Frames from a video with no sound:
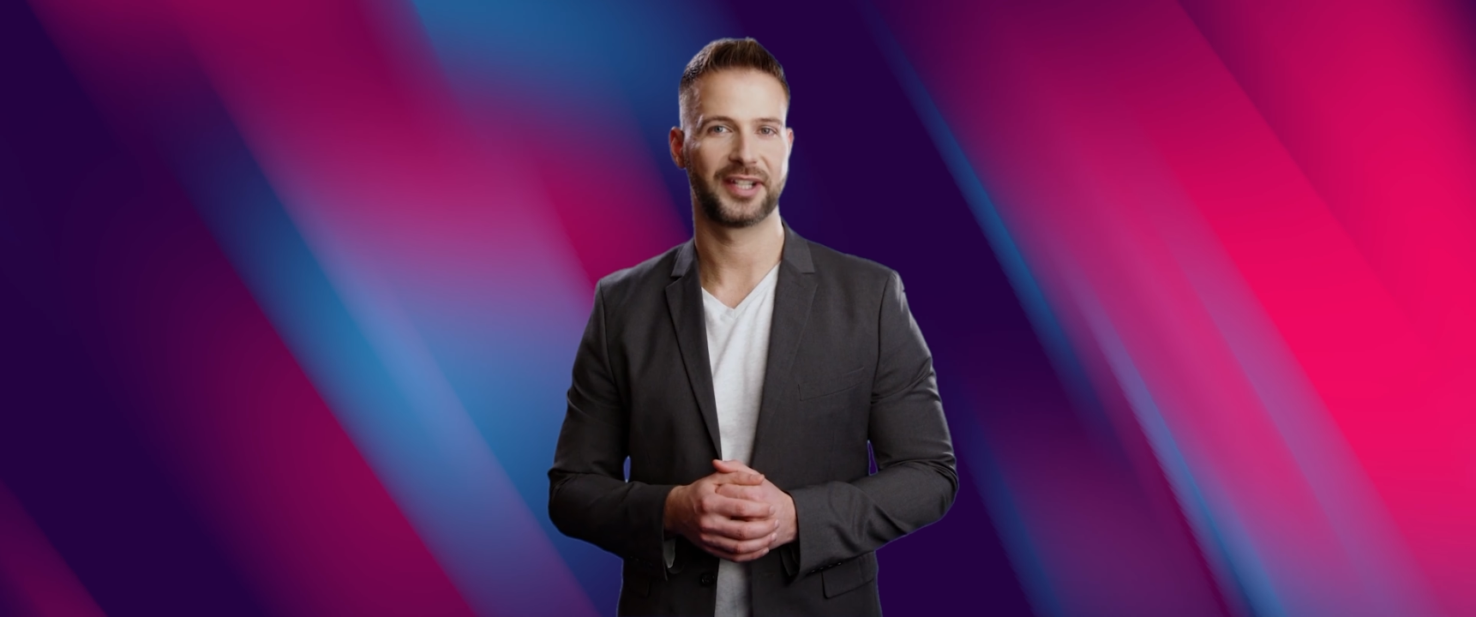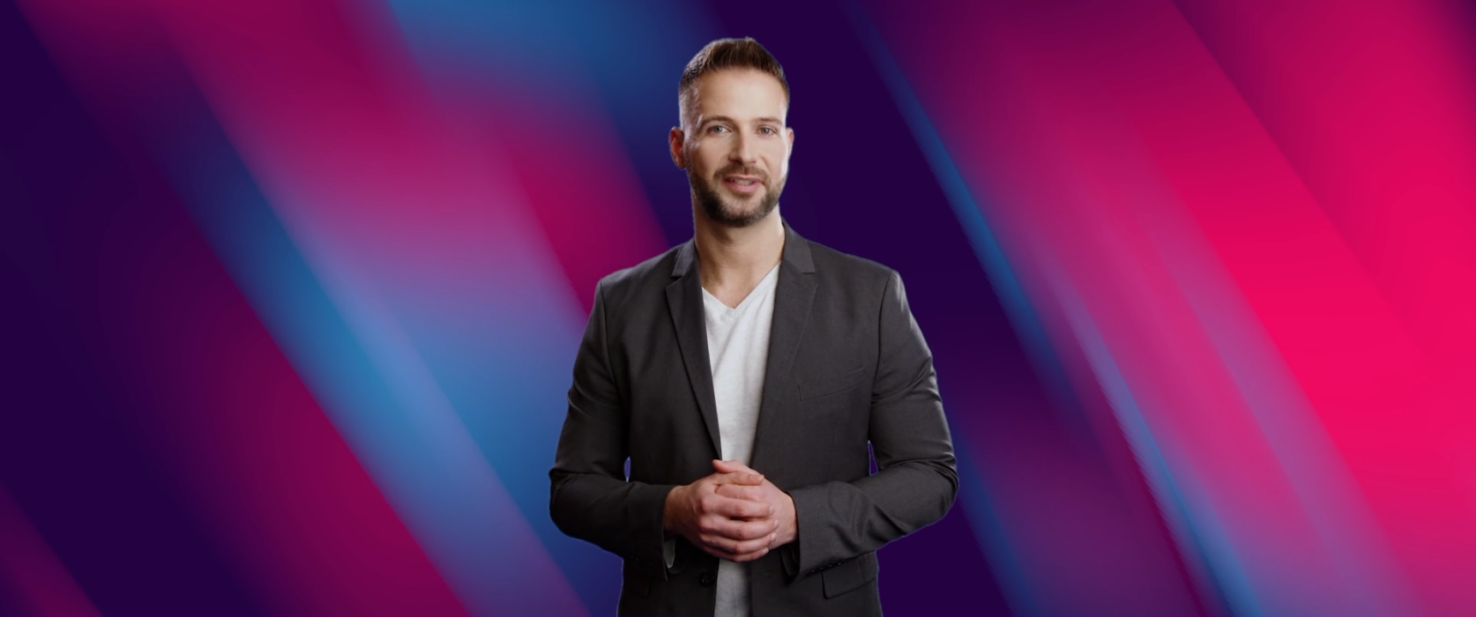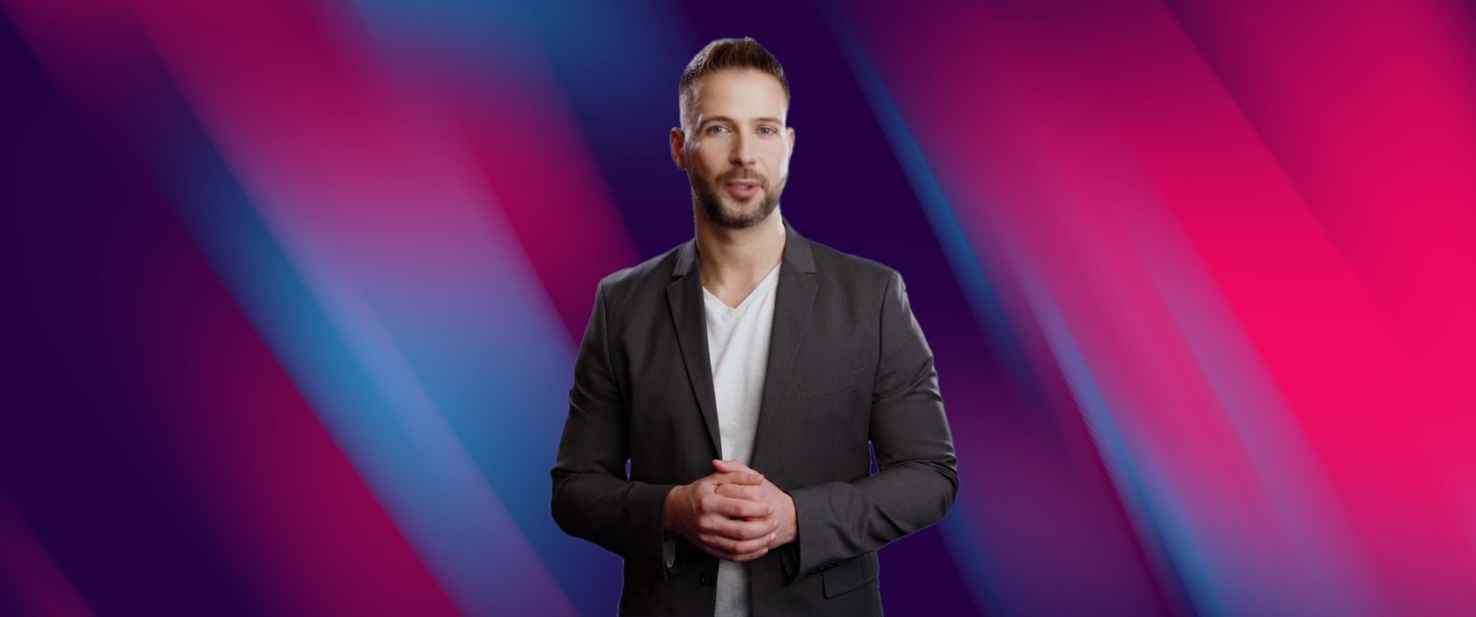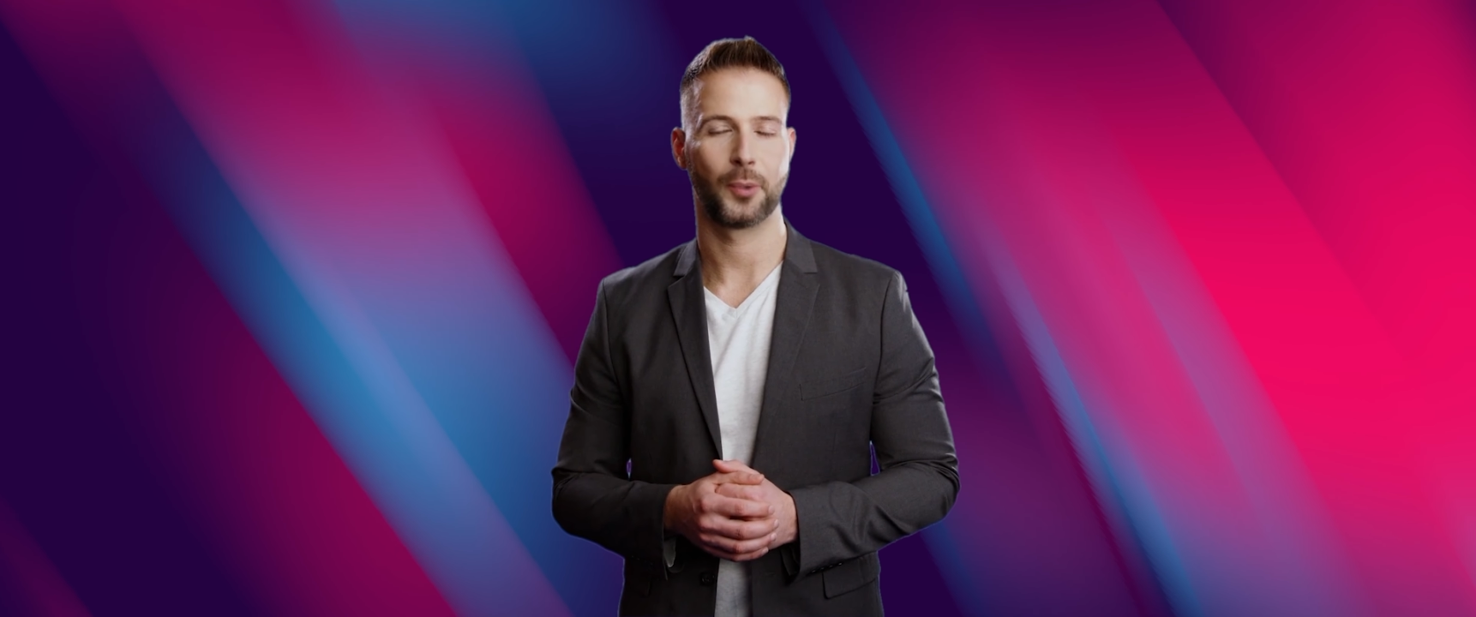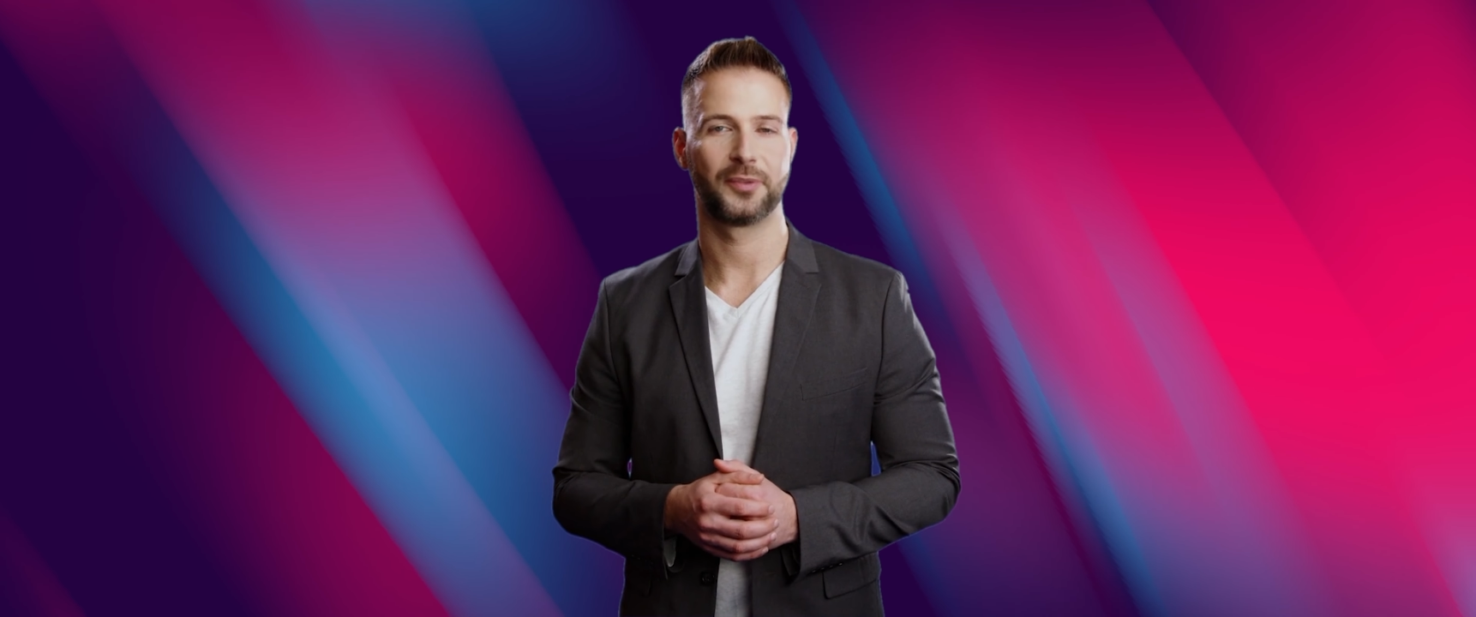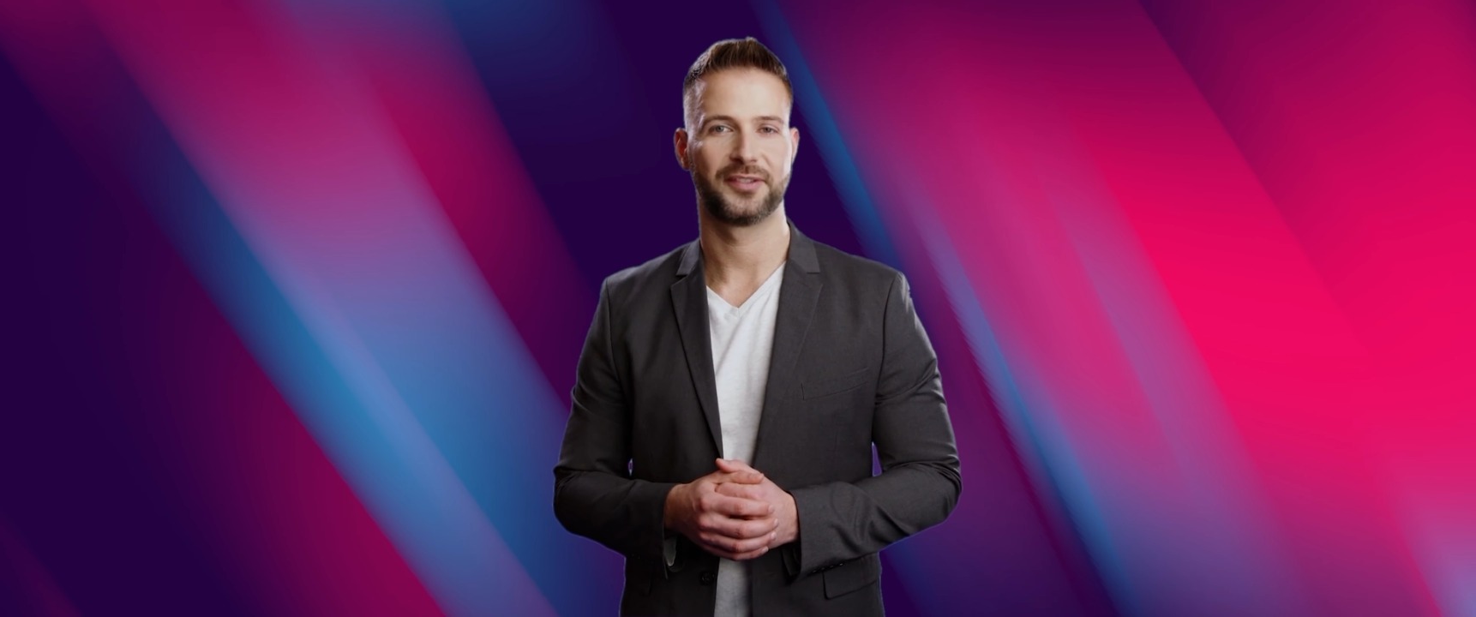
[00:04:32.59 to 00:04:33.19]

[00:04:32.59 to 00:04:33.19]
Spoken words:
tones